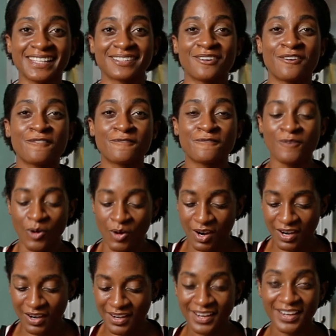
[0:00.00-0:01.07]
it.
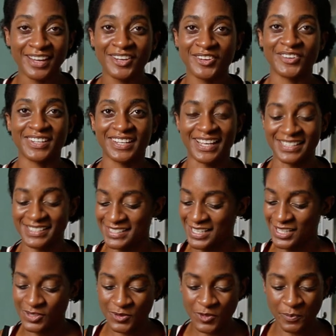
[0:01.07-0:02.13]
4 ingredients.
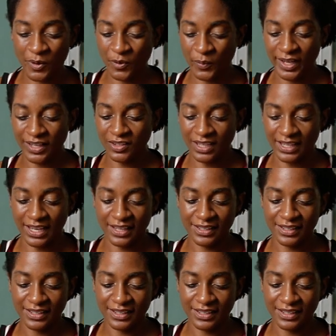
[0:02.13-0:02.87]
Super quick. Look at